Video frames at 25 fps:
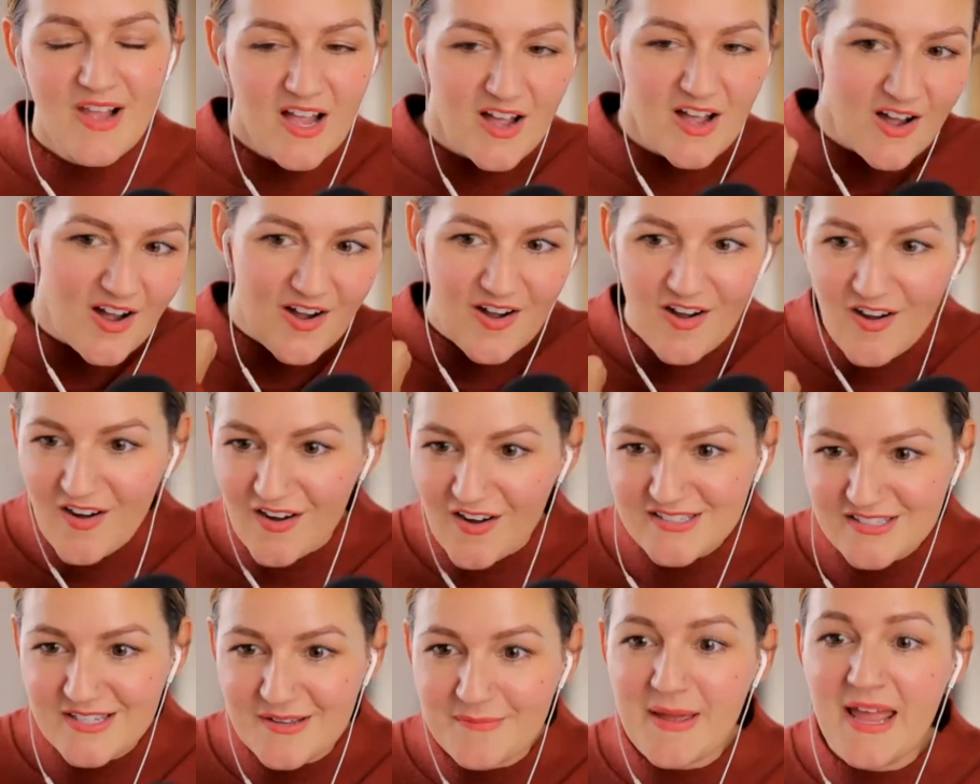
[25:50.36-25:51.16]

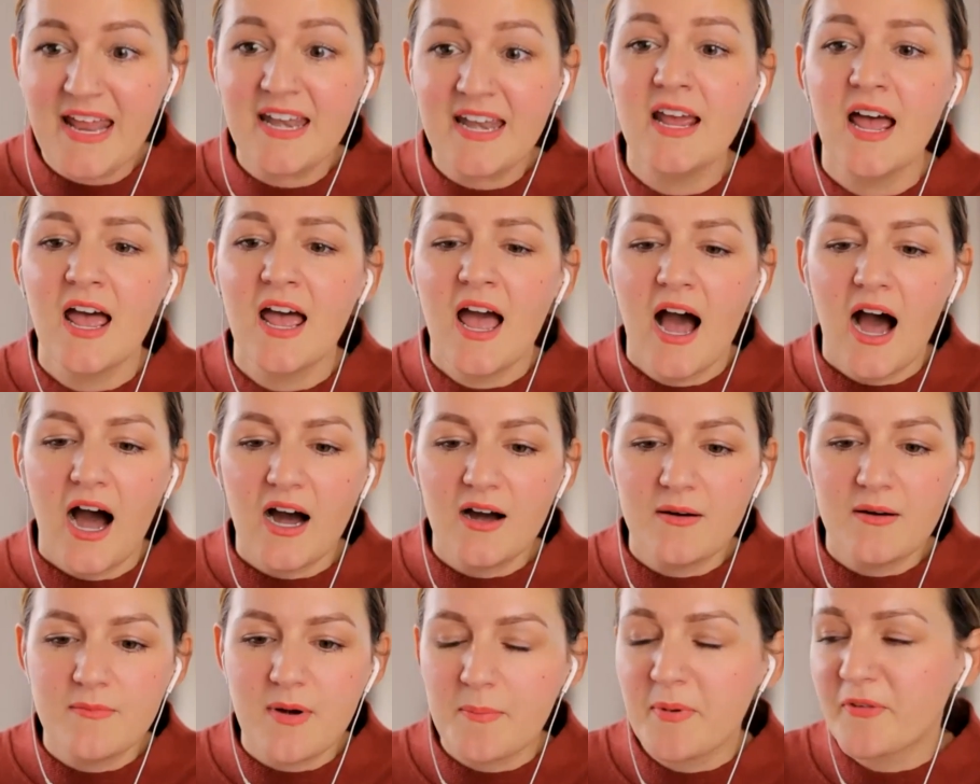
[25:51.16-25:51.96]
Awesome. And
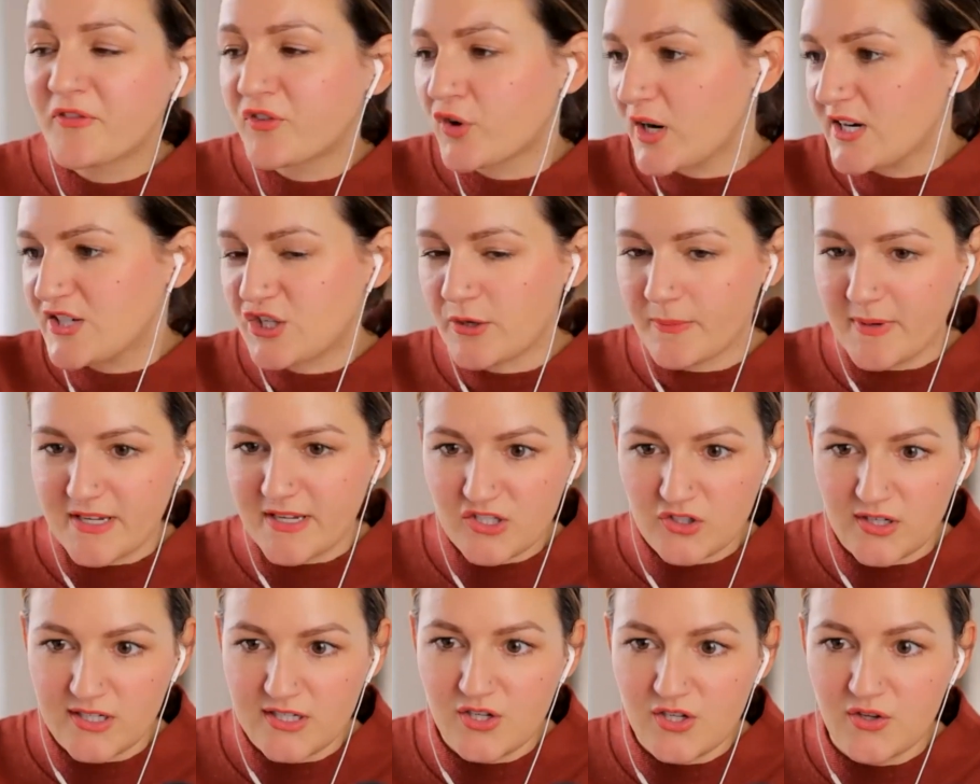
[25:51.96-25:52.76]
before I share my
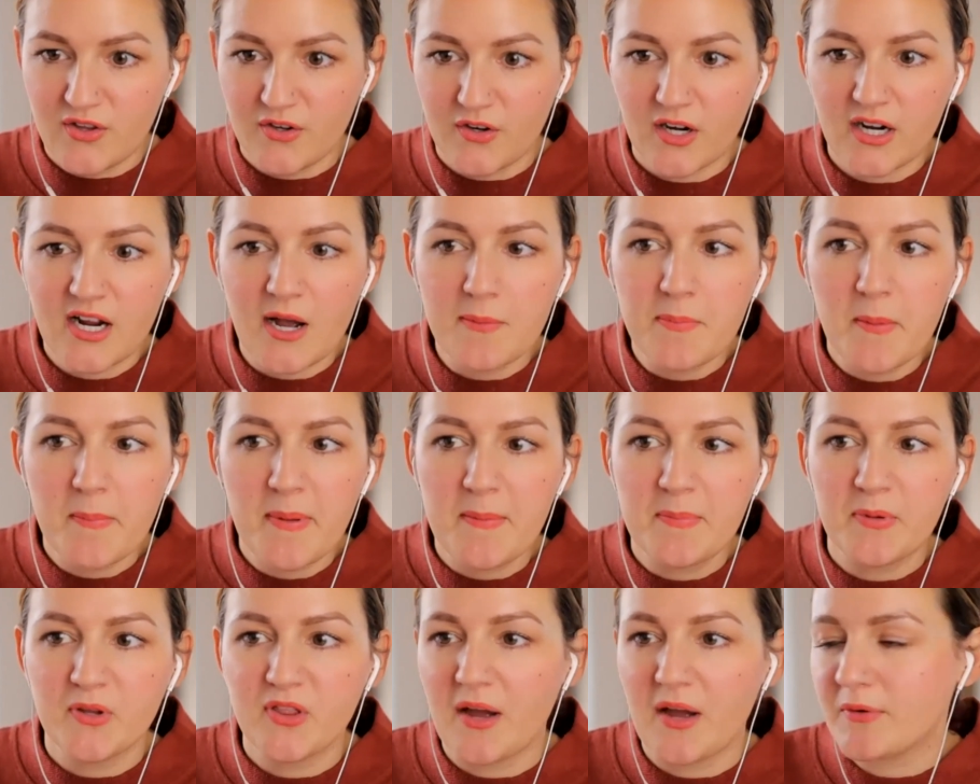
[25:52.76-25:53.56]
screen too, there are a couple
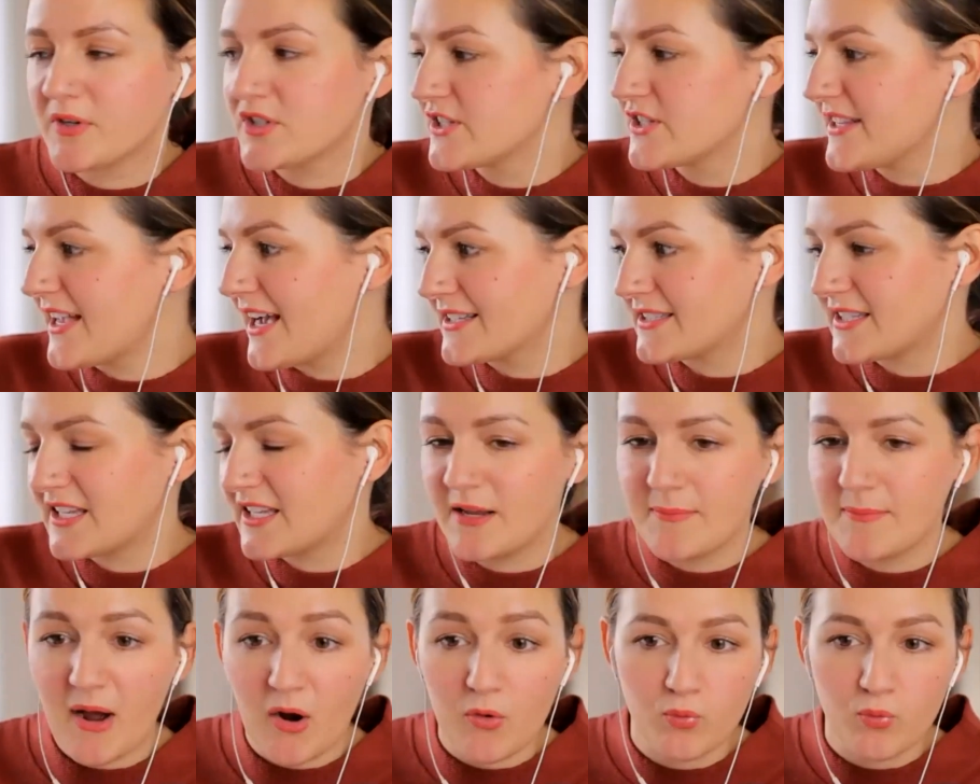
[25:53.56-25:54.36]
people that were just asking
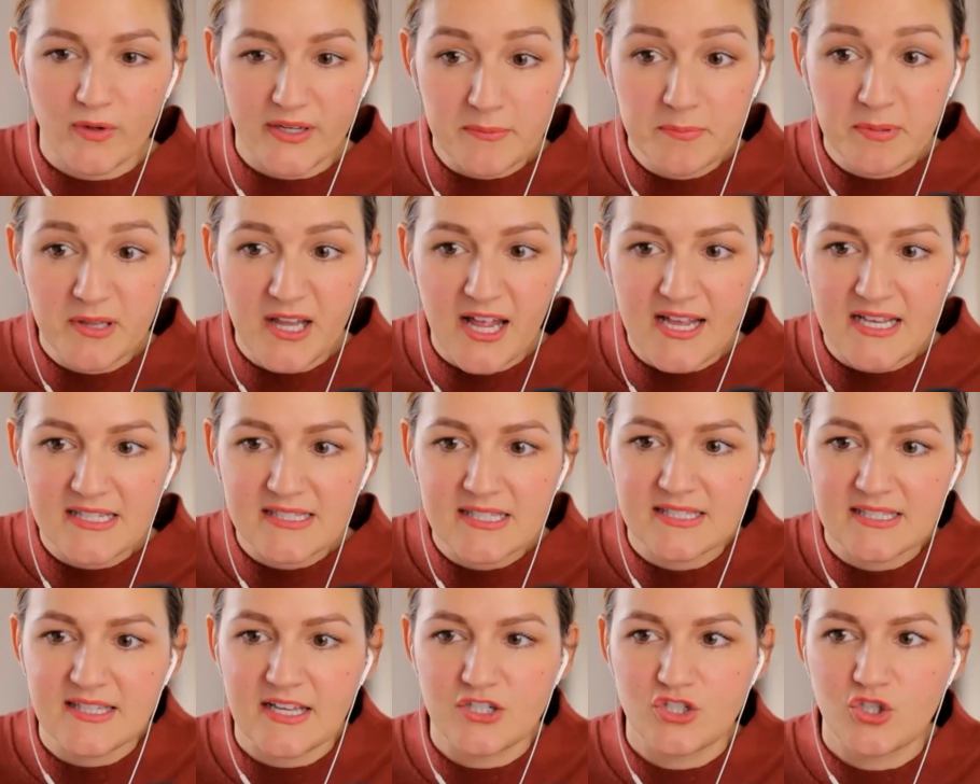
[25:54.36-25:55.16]
about replays
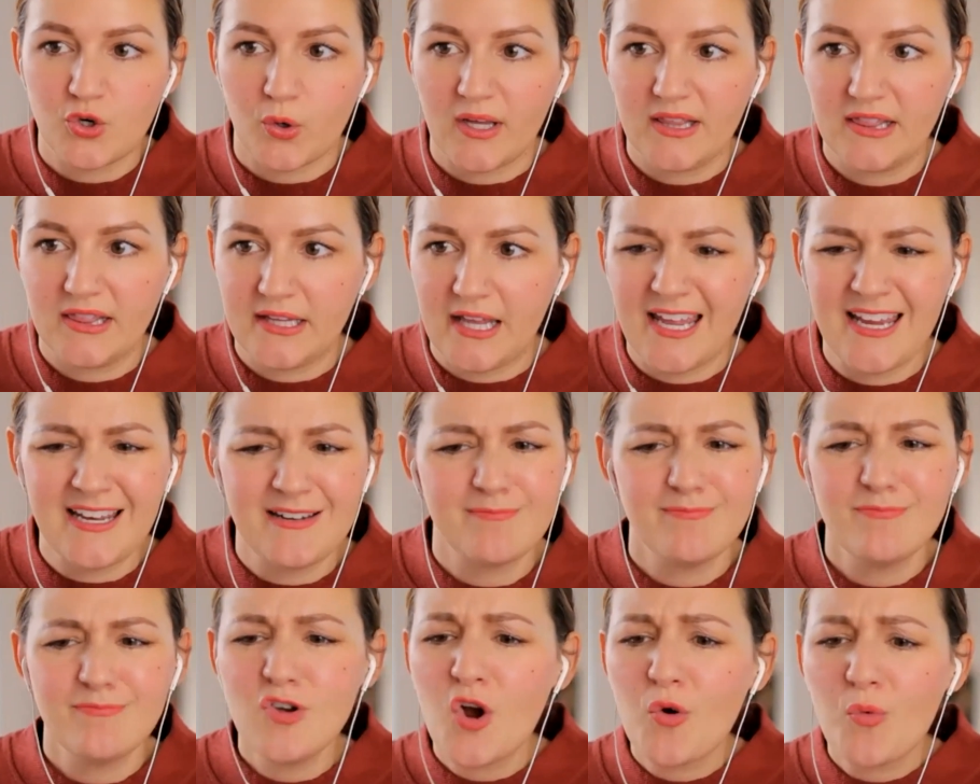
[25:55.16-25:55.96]
because they joined late.
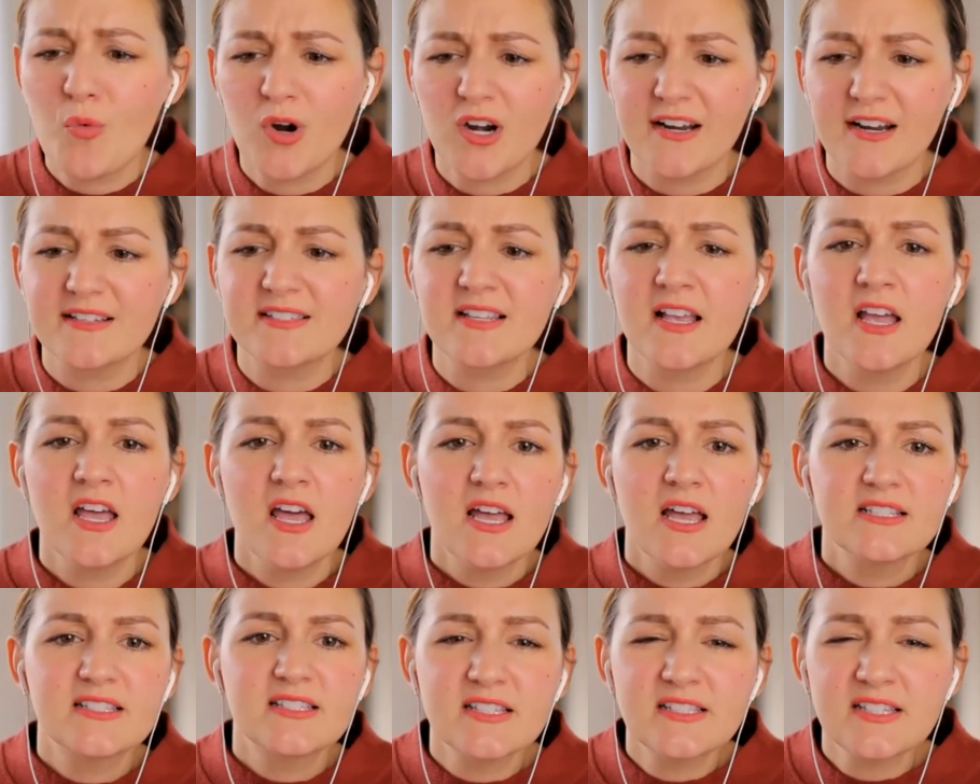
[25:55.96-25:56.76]
No worries.
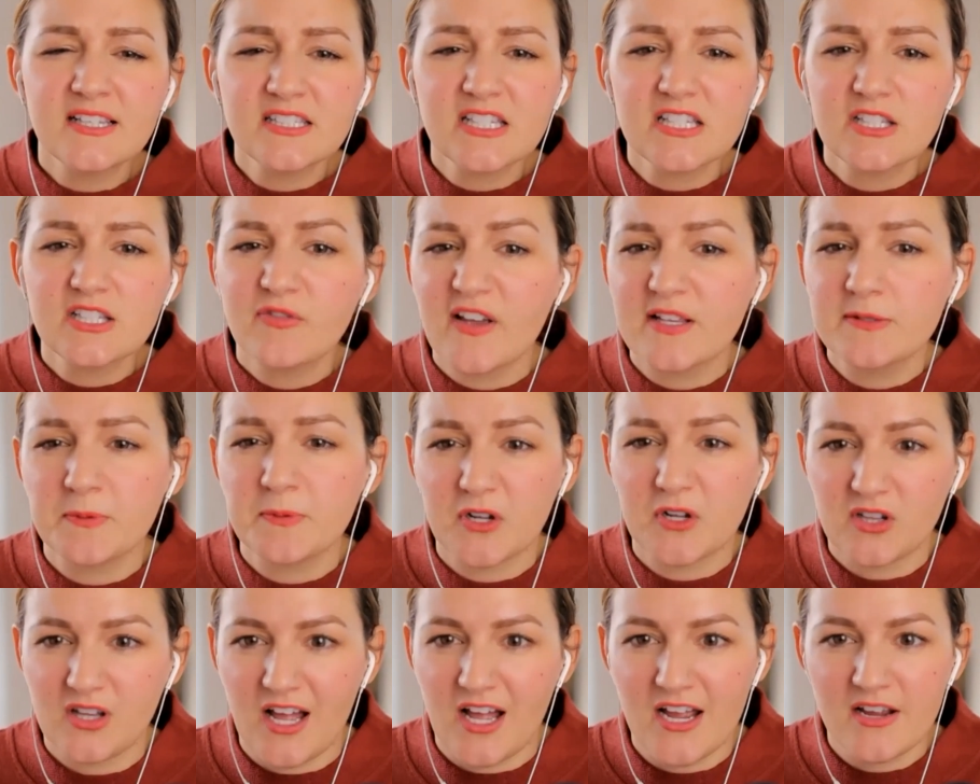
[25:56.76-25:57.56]
Since this is
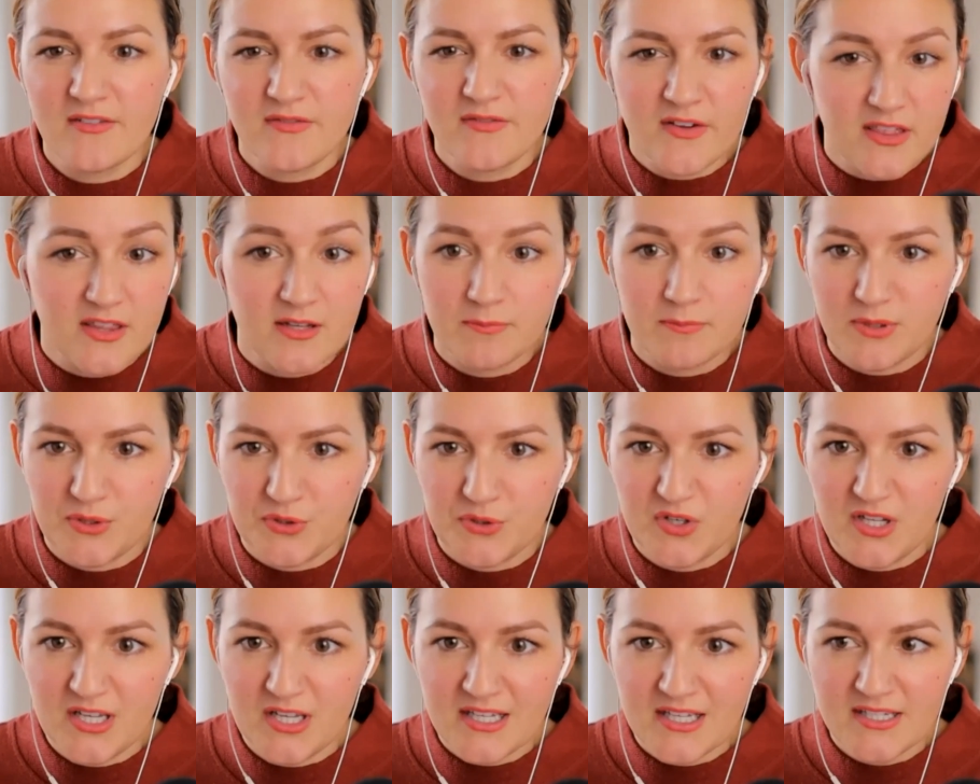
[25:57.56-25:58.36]
Facebook Live, the
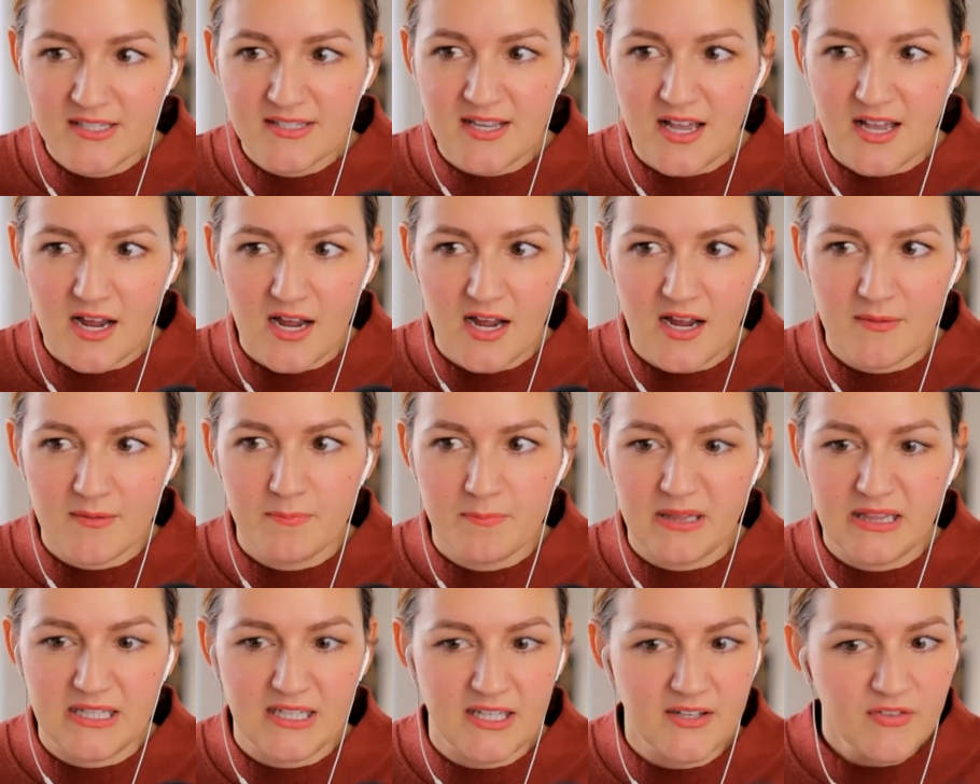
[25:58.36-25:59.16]
beauty is I
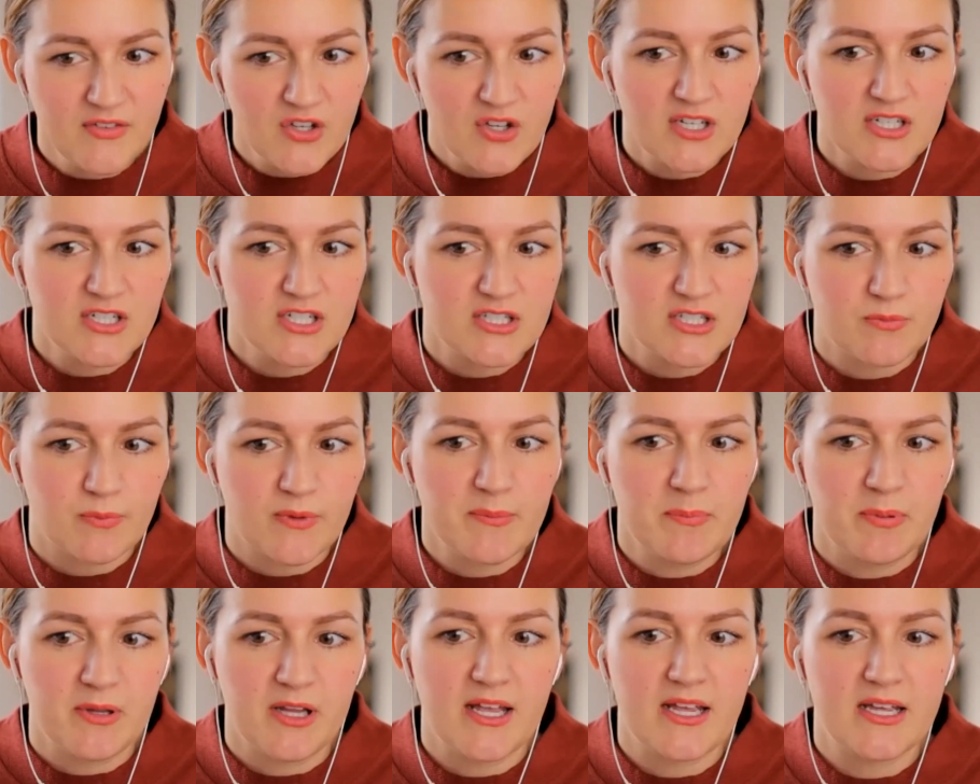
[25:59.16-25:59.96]
believe you can just
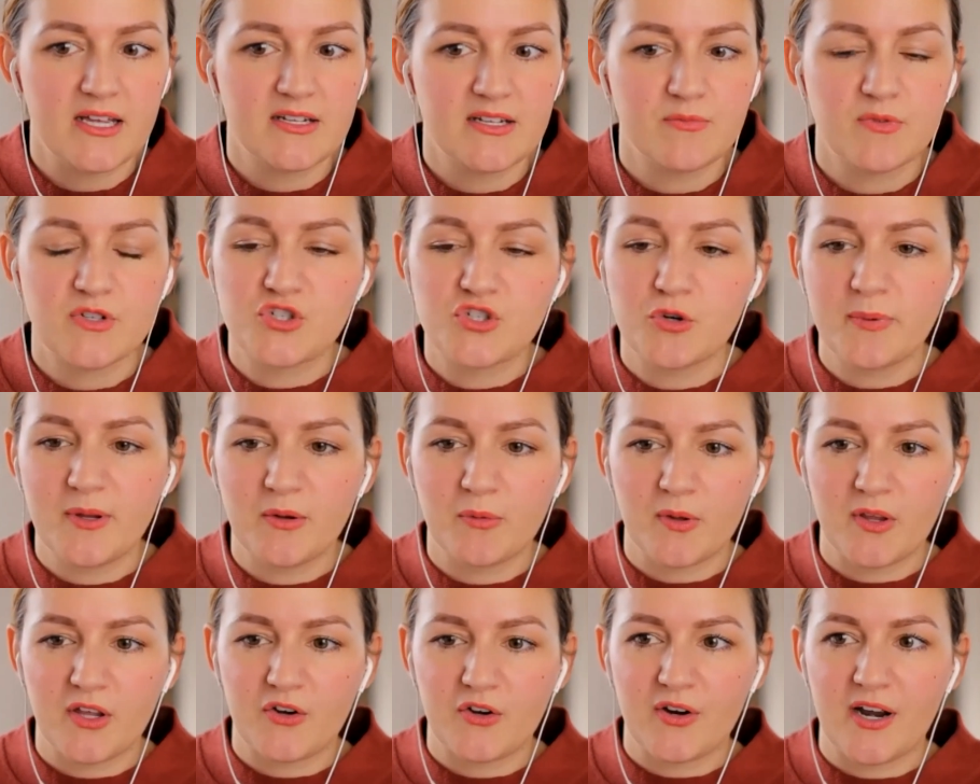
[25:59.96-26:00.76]
replay it, which will be
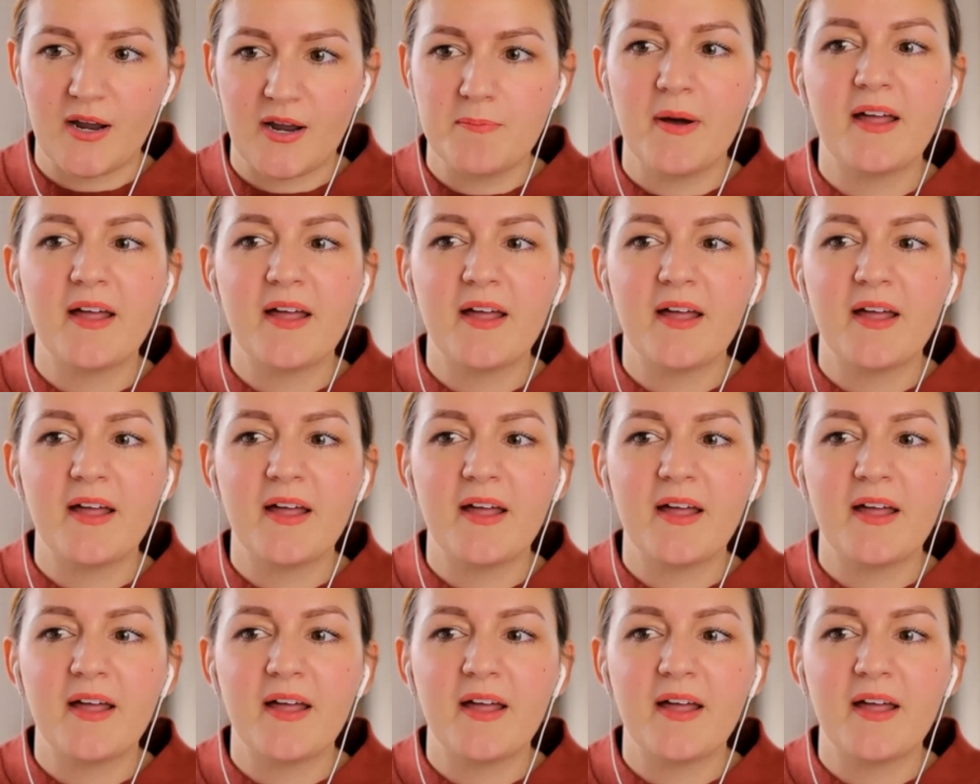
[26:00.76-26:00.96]
really great.